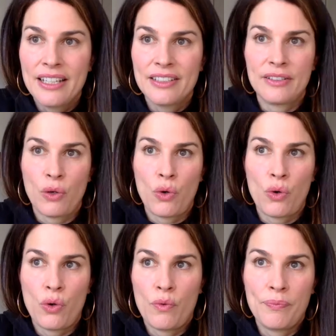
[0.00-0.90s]

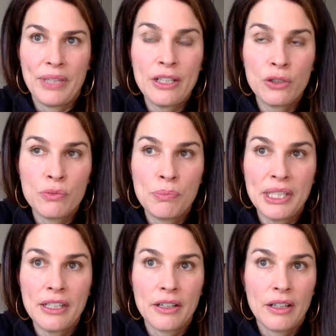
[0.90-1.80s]
So it could
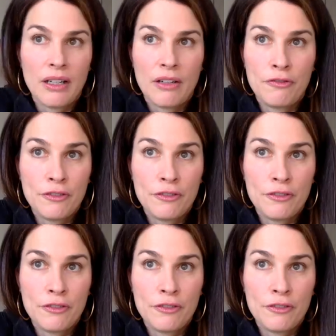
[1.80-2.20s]
be uh,